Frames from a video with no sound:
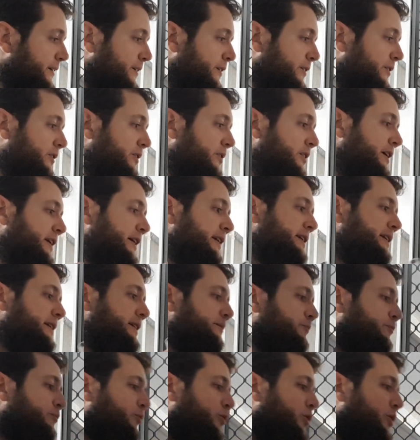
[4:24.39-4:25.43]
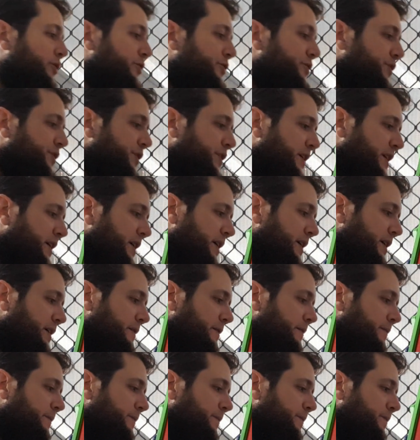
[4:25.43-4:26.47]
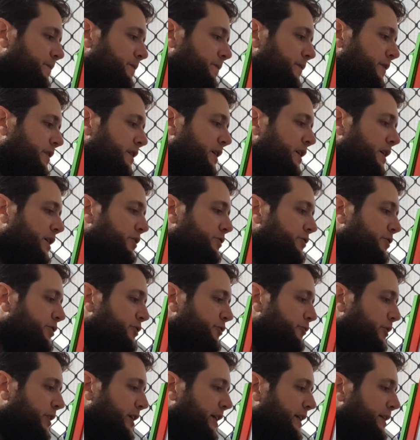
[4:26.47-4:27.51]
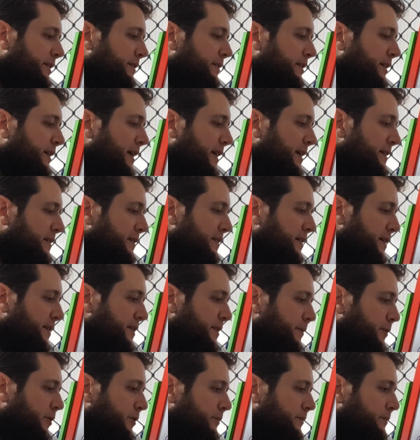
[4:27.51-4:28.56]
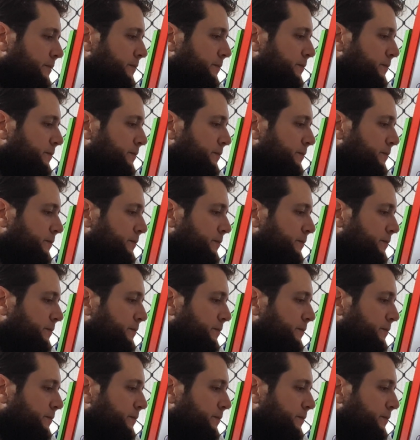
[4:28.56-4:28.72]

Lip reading: I was the interest rate as a decimal.